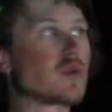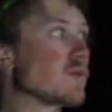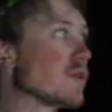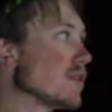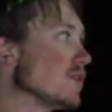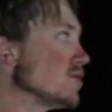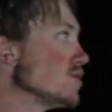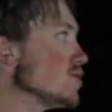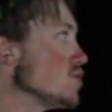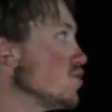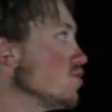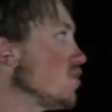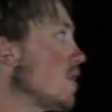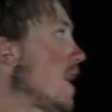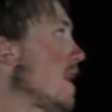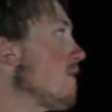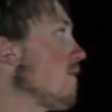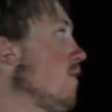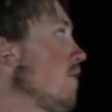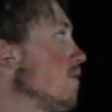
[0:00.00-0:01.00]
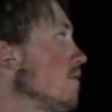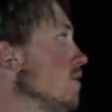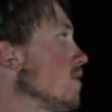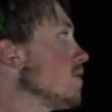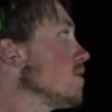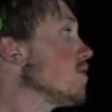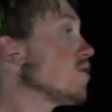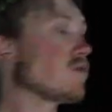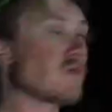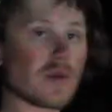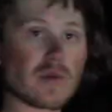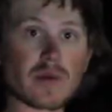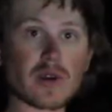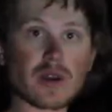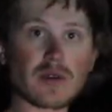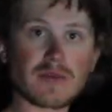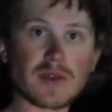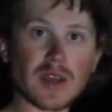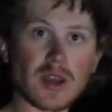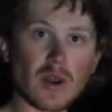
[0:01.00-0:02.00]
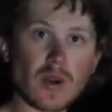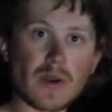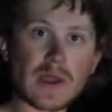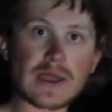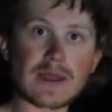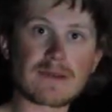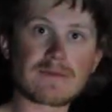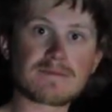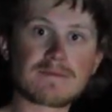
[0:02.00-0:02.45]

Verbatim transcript: We can just drive over to where we're gonna be going,